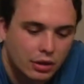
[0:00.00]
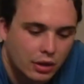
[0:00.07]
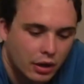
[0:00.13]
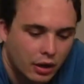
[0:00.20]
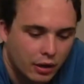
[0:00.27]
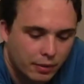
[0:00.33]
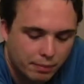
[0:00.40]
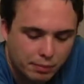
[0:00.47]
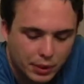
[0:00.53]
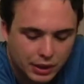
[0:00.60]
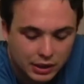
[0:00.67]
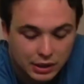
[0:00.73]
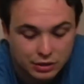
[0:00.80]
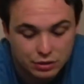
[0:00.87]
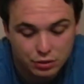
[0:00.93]
But
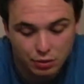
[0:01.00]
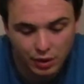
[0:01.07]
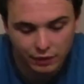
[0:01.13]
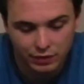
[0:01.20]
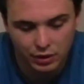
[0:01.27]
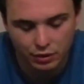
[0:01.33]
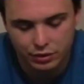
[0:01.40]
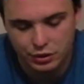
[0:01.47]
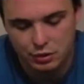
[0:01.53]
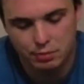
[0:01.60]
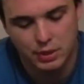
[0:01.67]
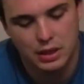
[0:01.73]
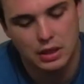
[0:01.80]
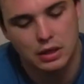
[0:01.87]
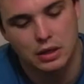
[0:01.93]
these do have the
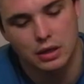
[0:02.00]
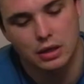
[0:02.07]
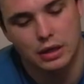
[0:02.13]
RGB.